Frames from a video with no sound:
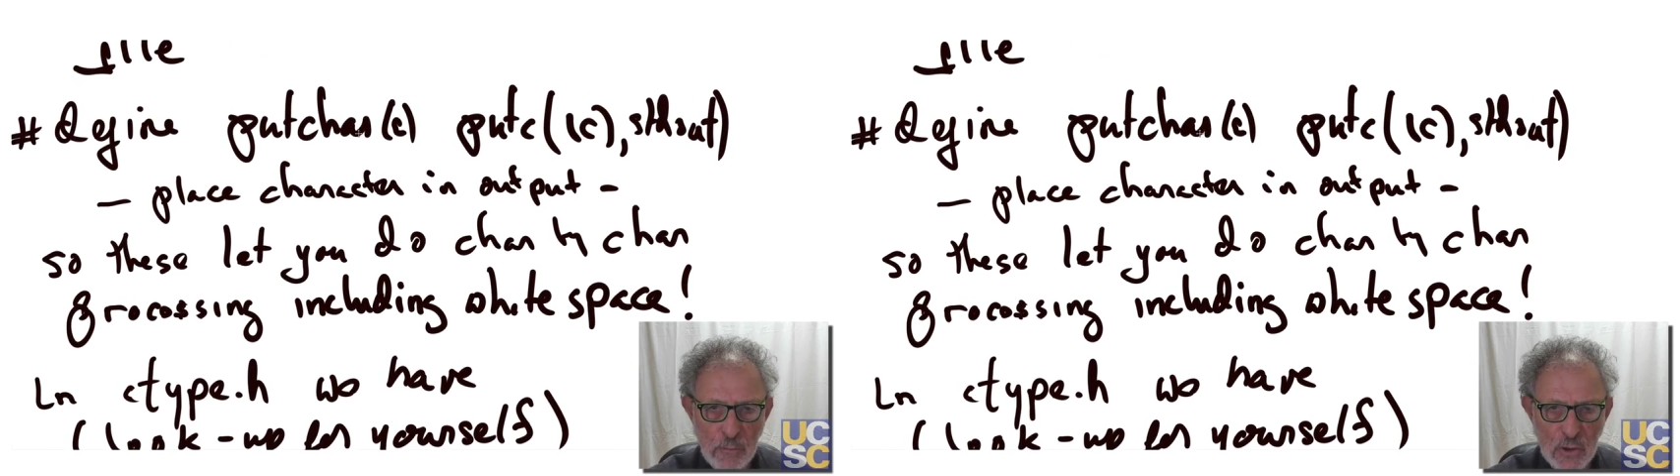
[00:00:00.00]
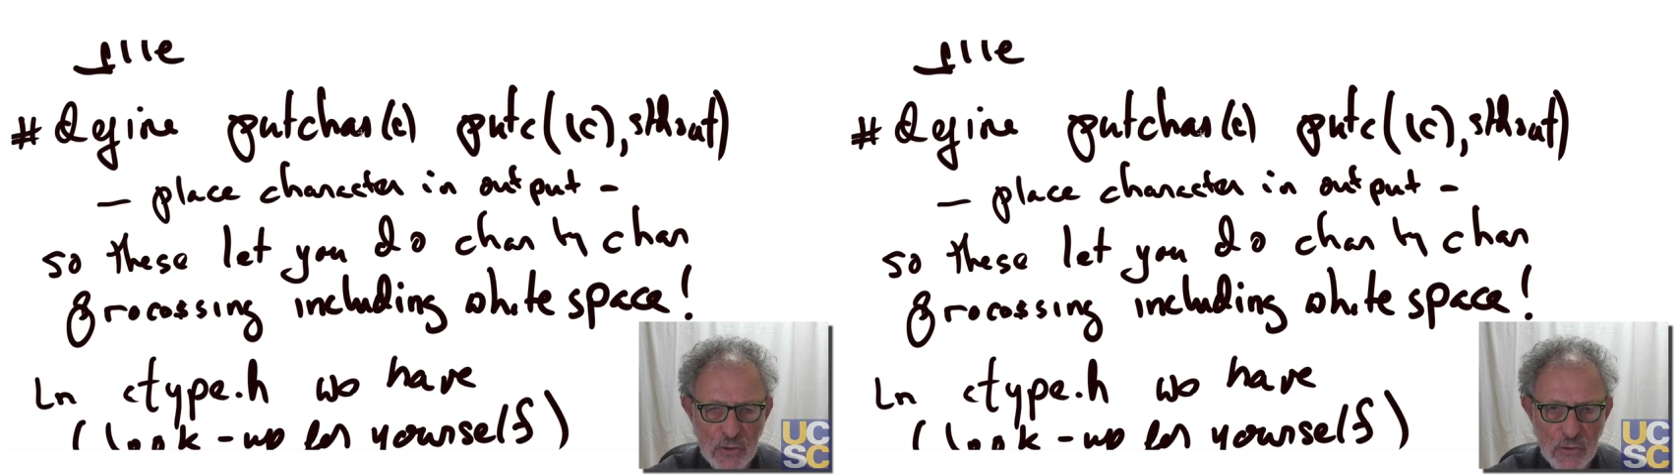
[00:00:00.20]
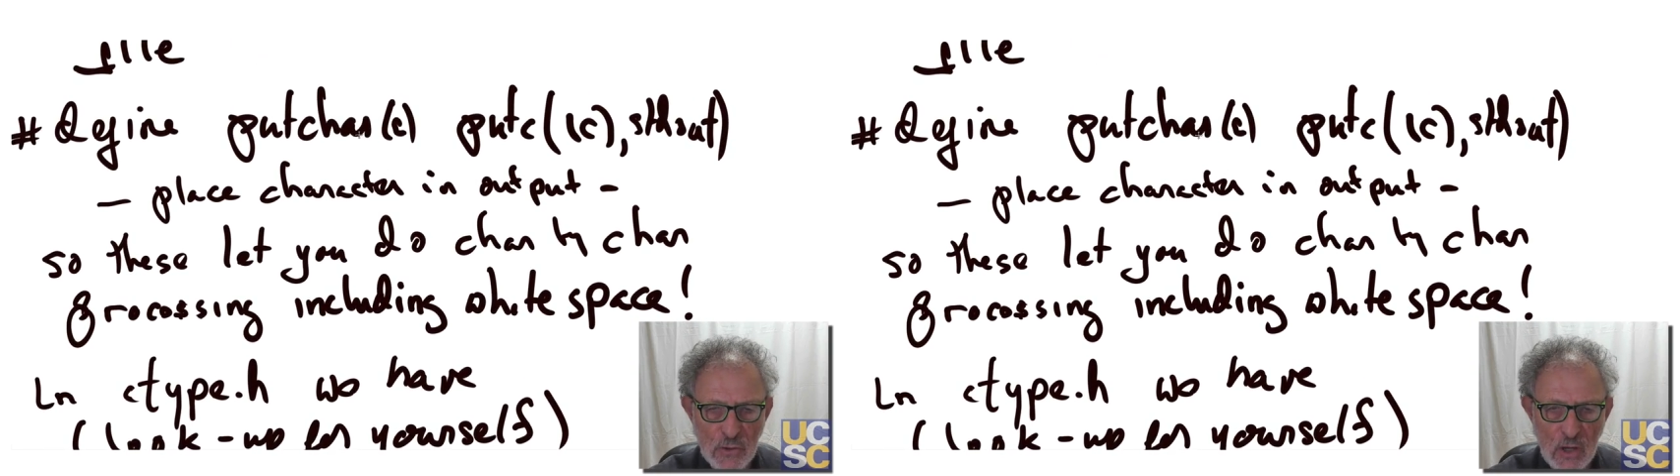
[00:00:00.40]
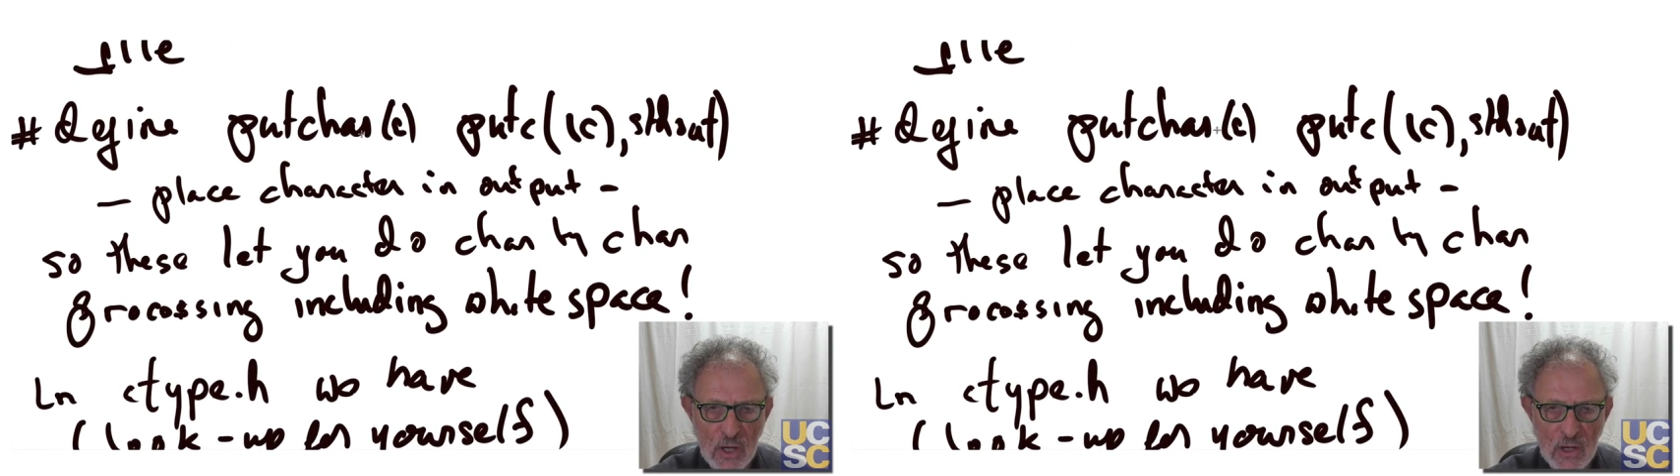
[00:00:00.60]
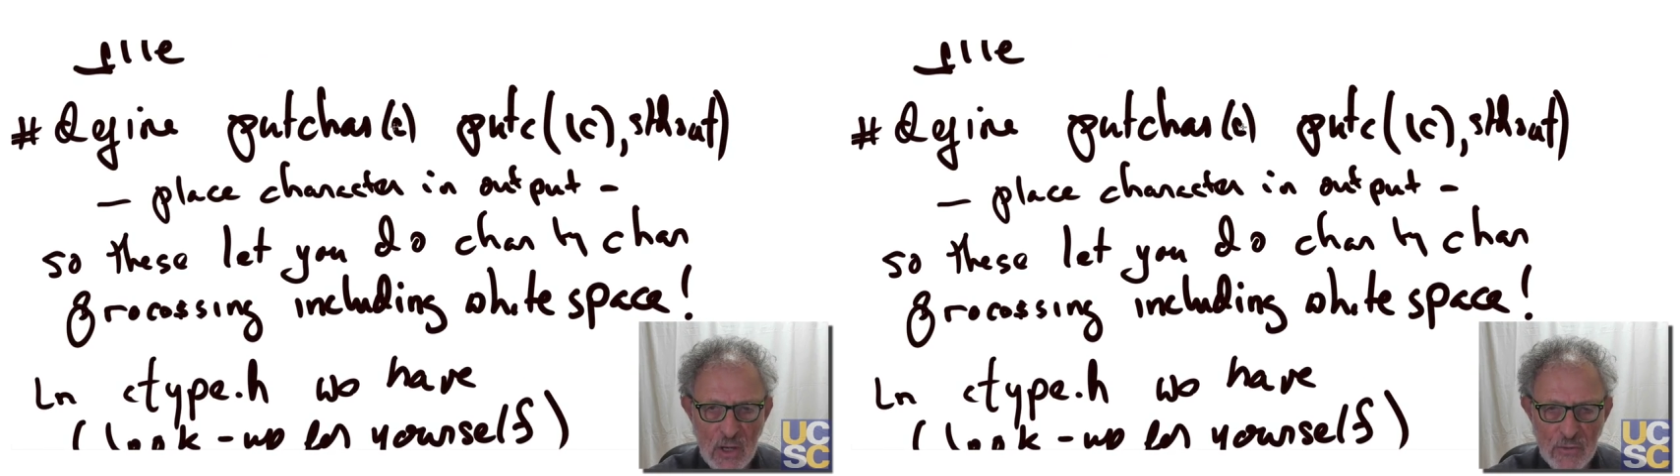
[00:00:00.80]
put
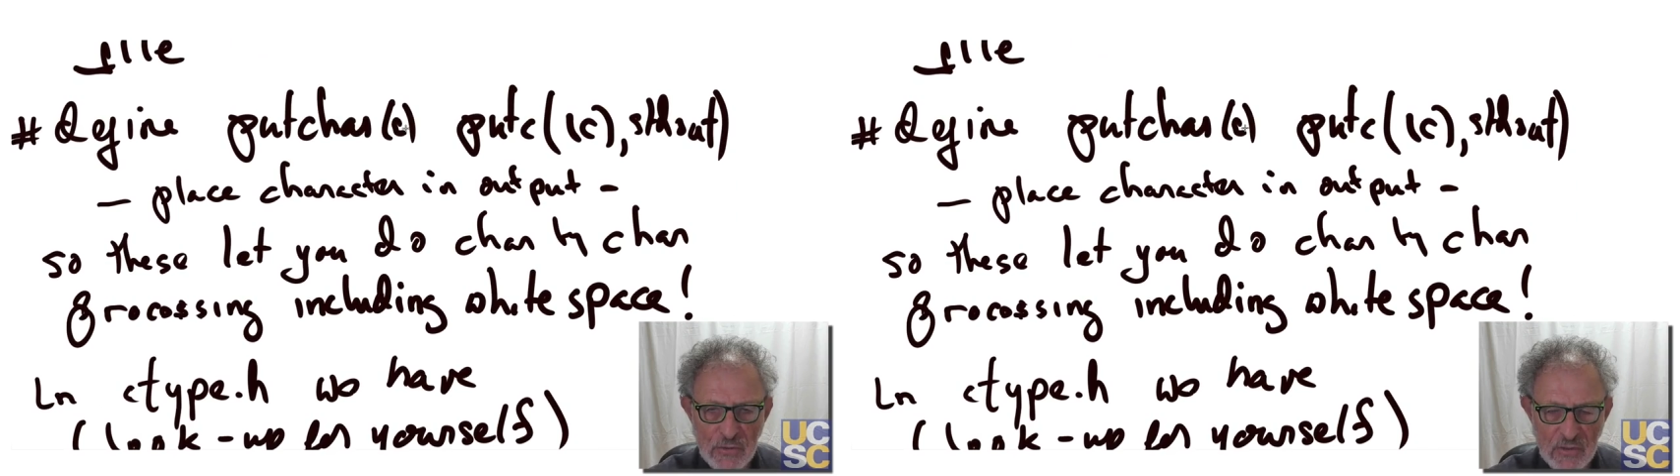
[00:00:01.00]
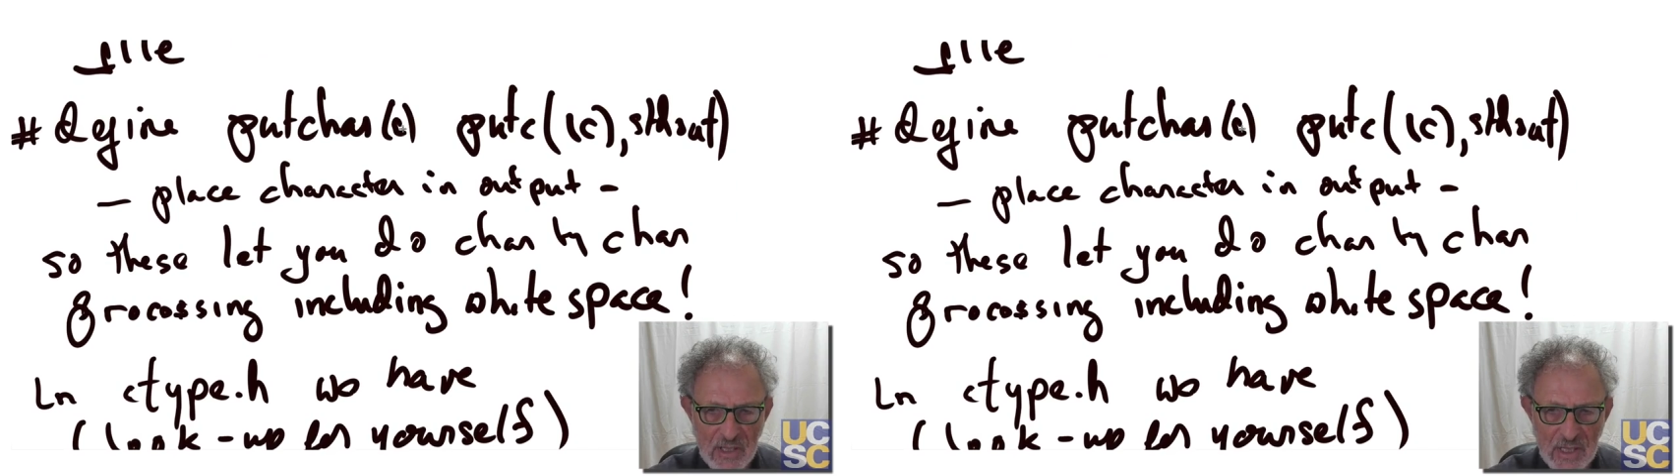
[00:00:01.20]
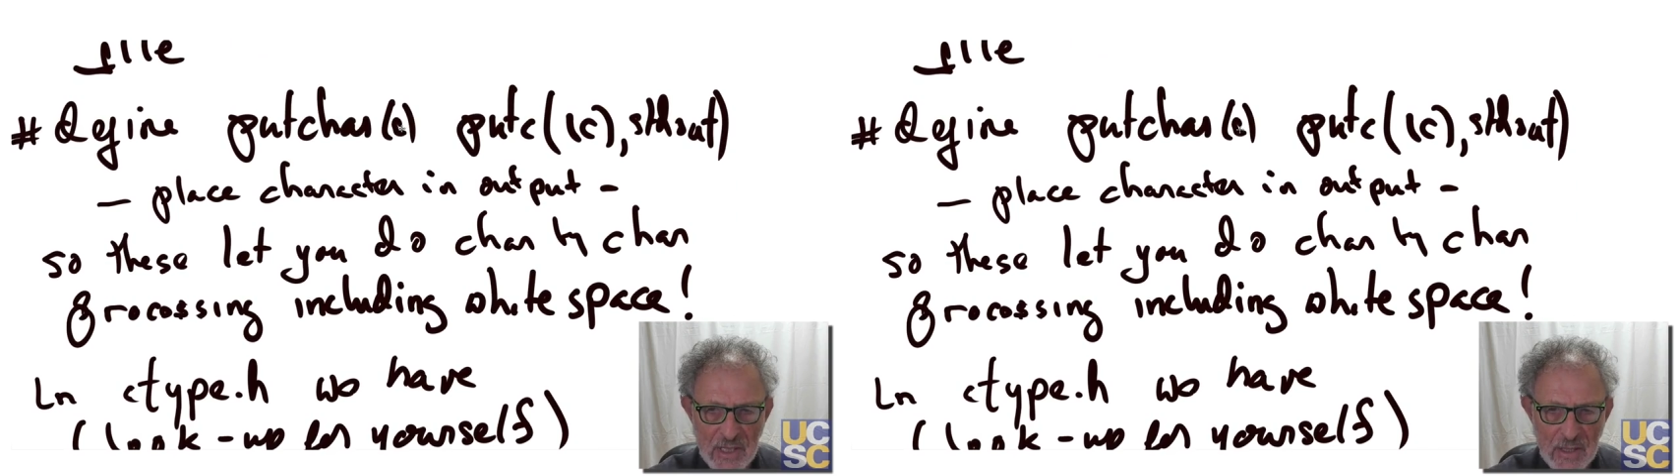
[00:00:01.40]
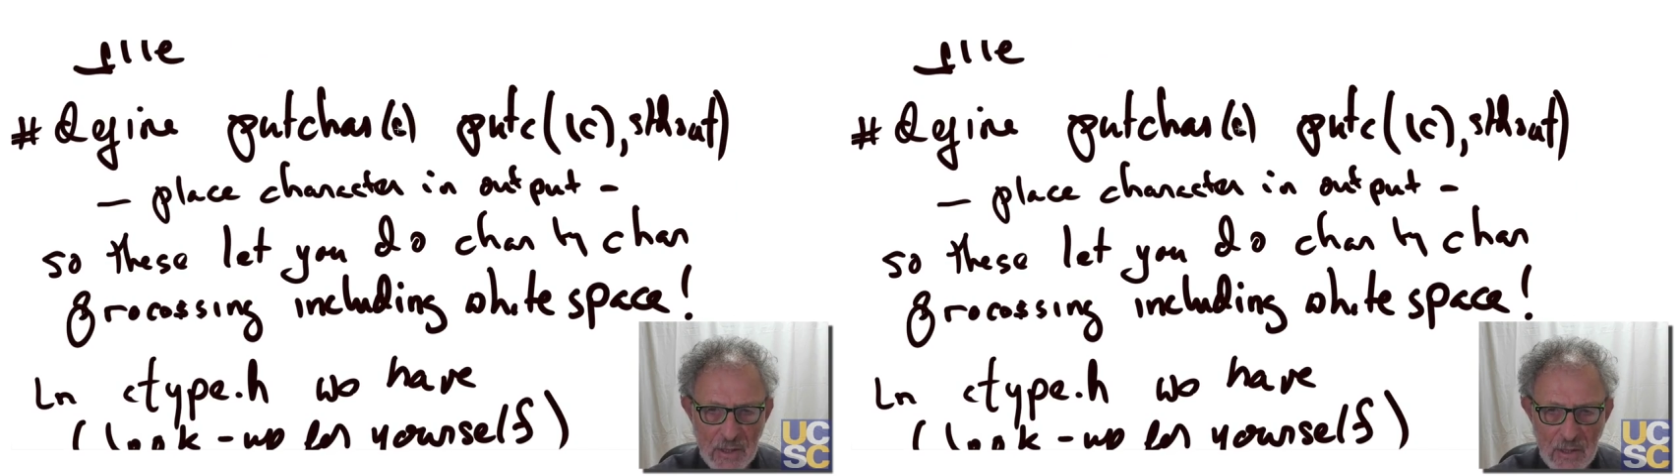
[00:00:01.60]
char of c,